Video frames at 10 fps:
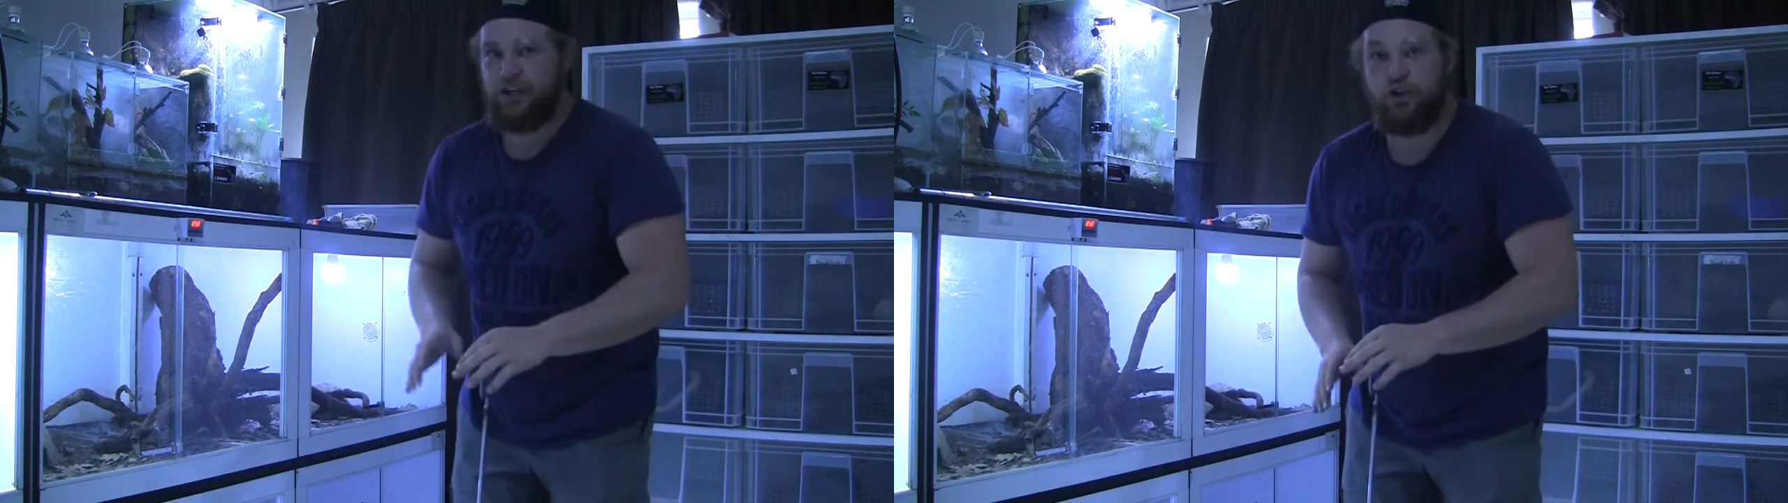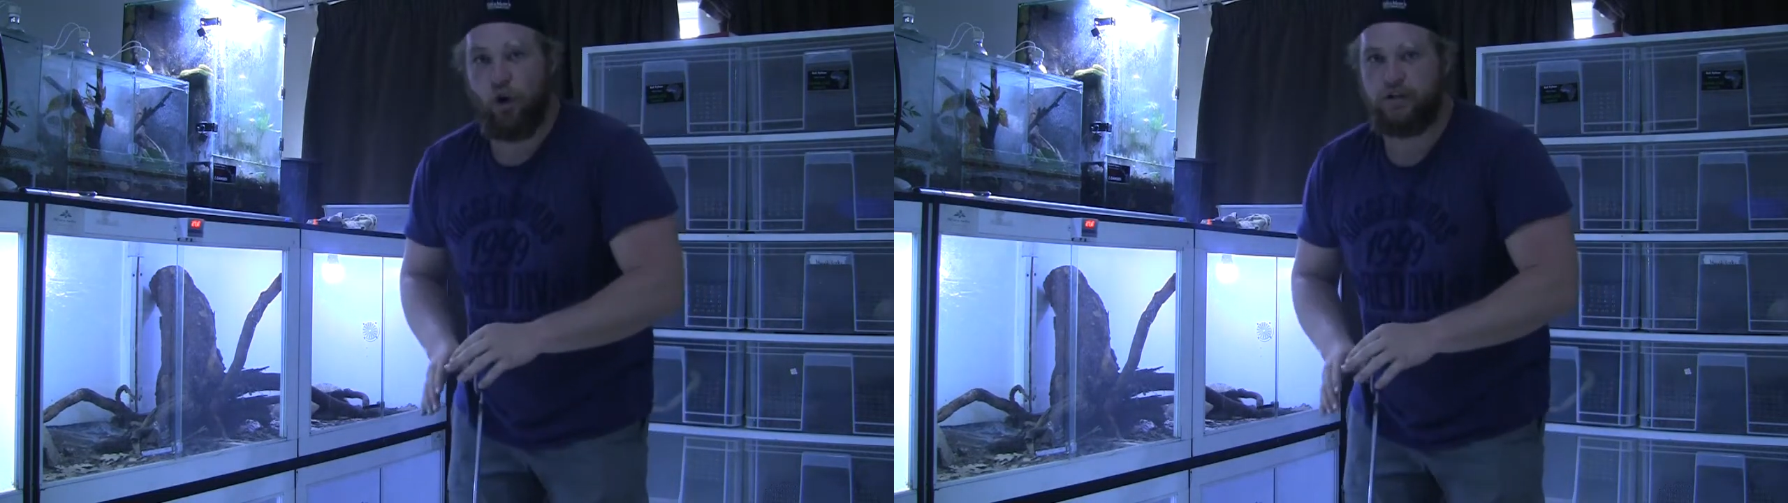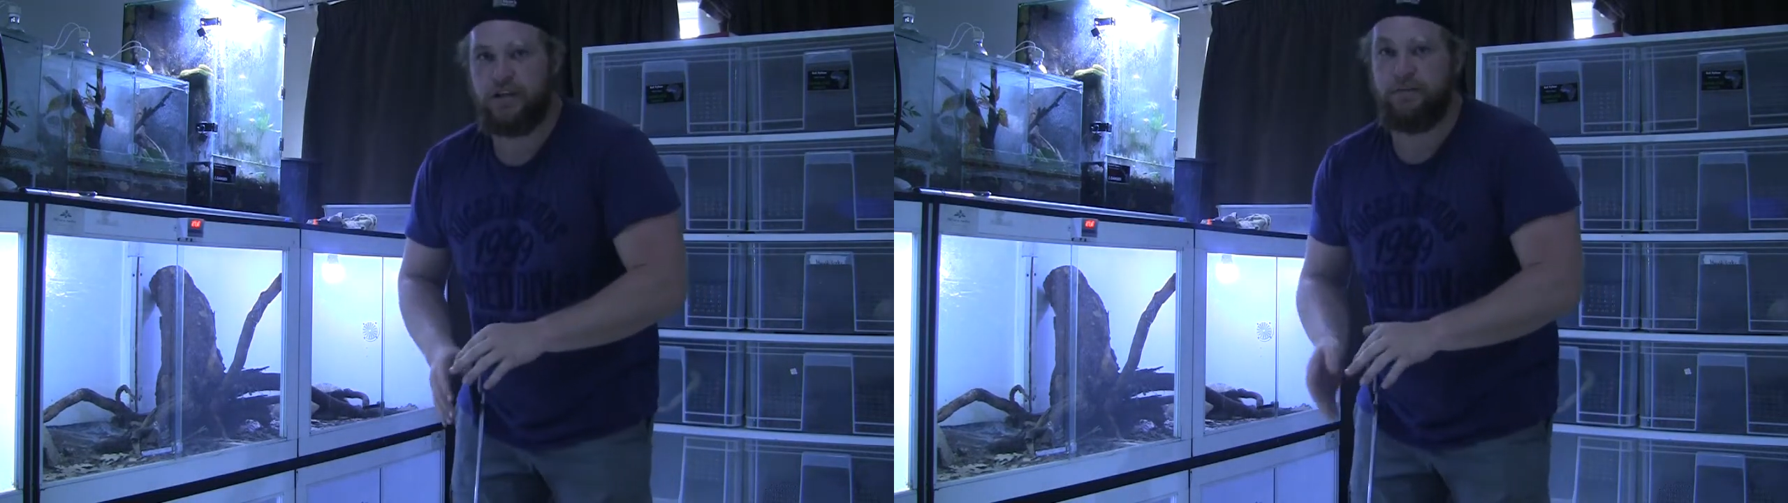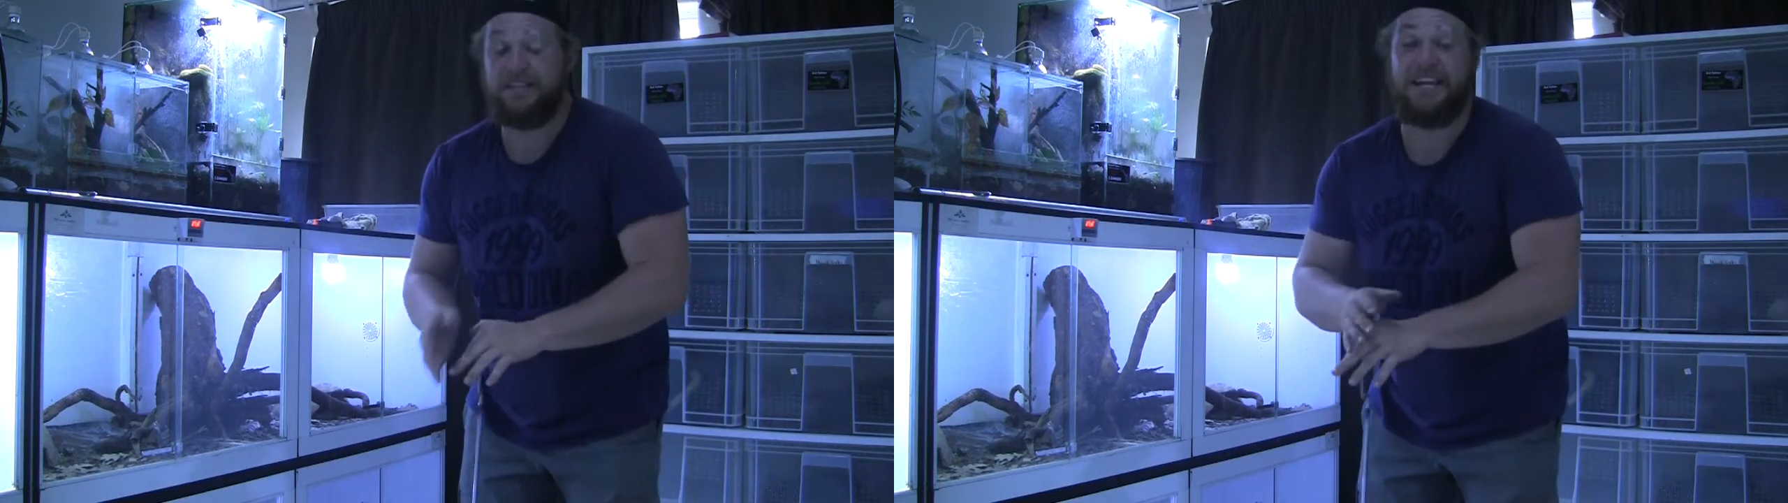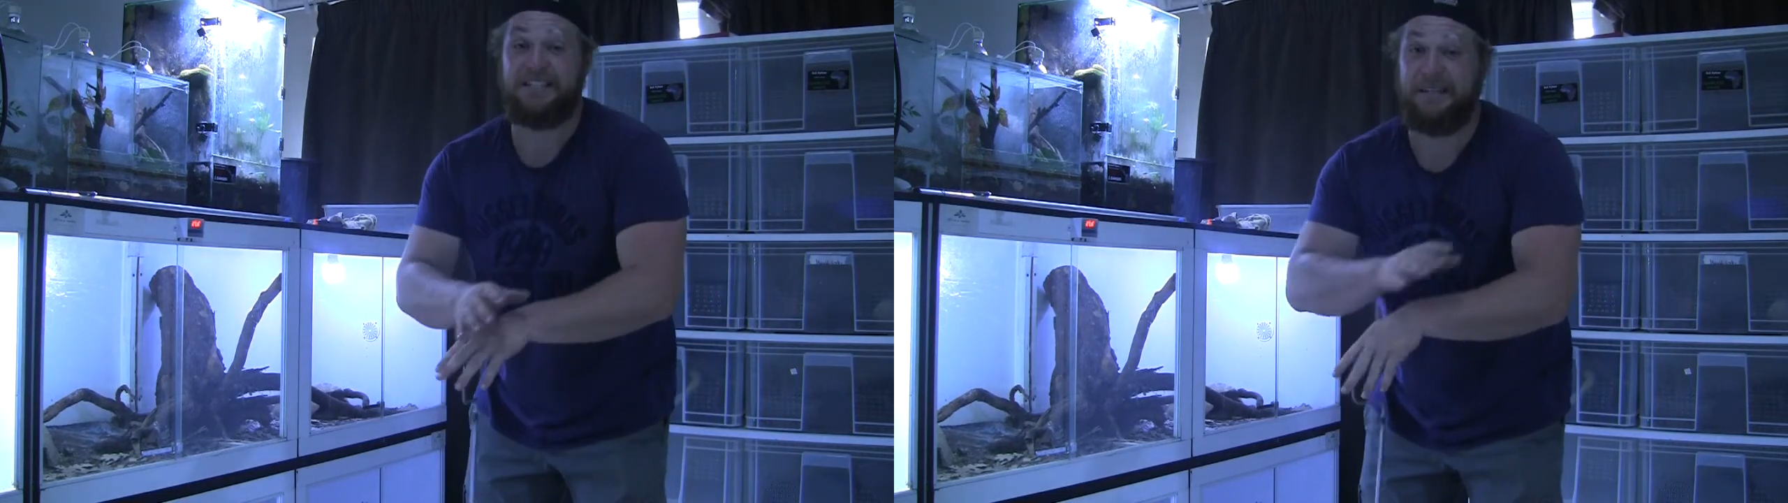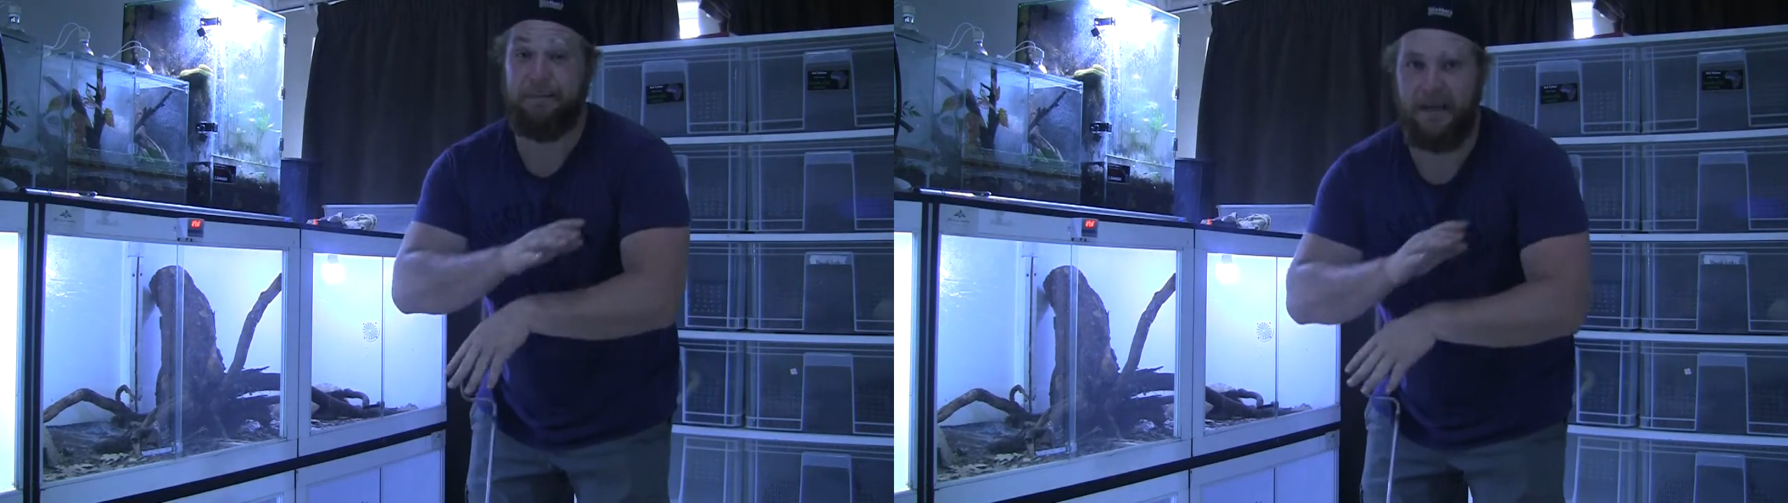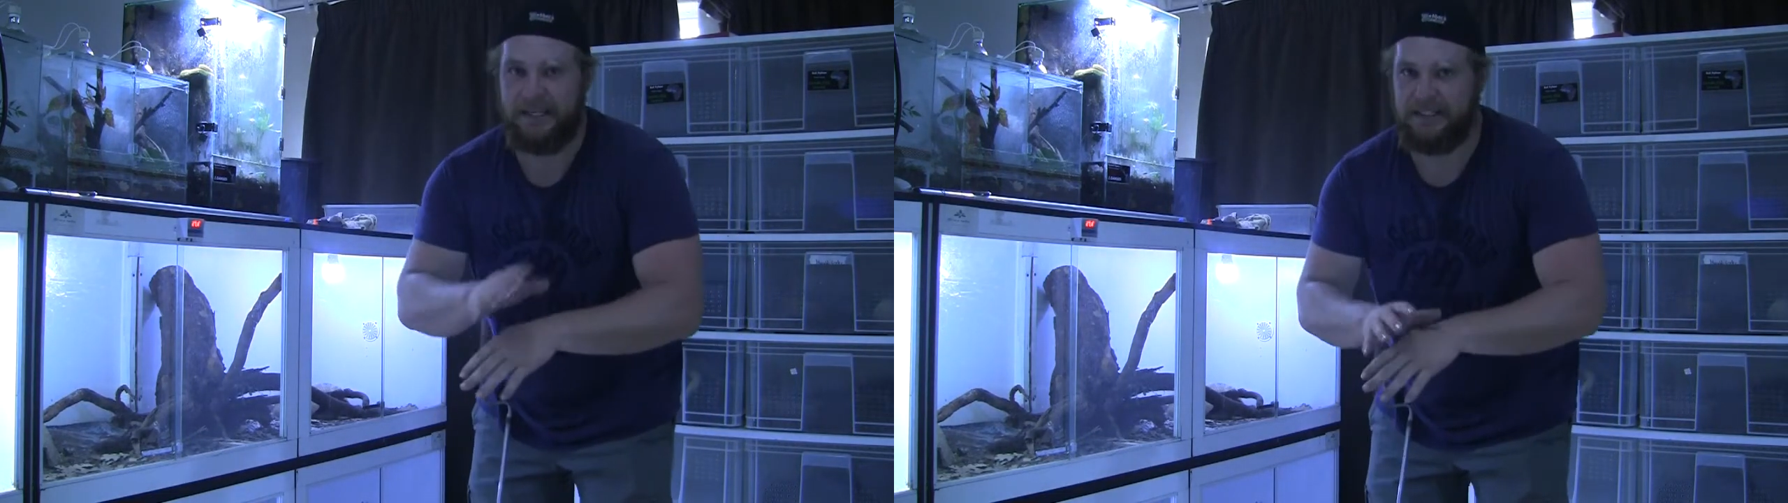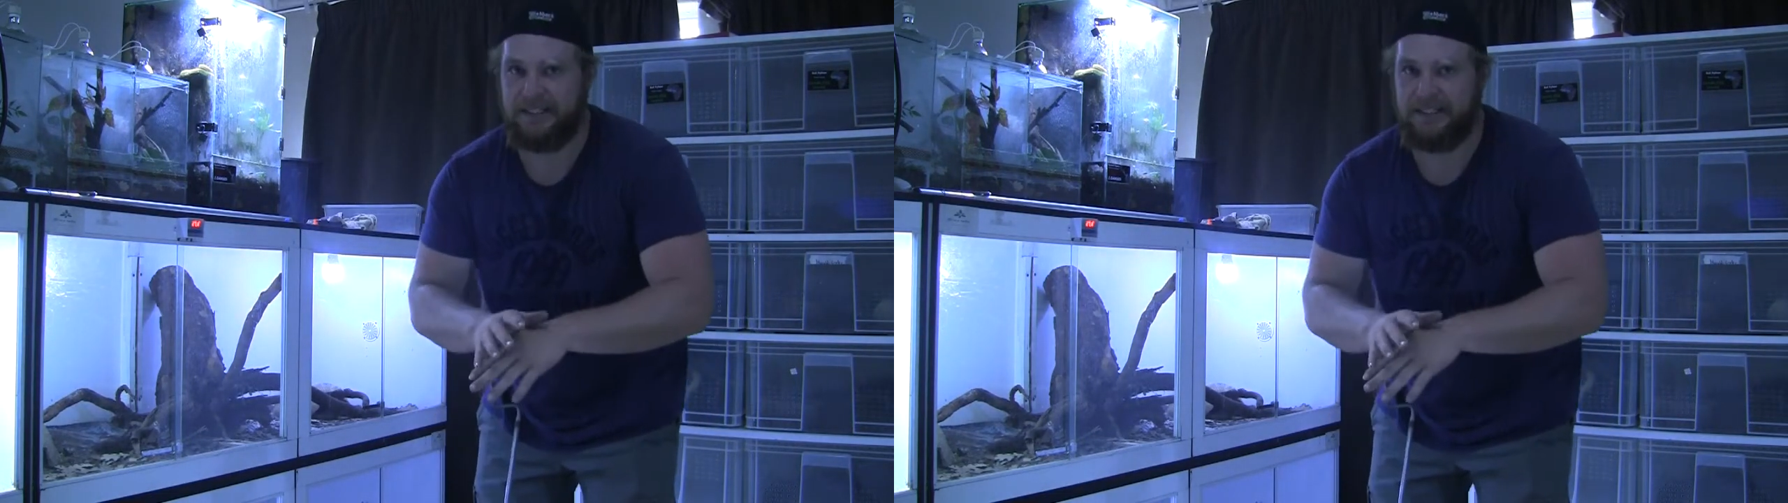dog tame. It's actually an amazing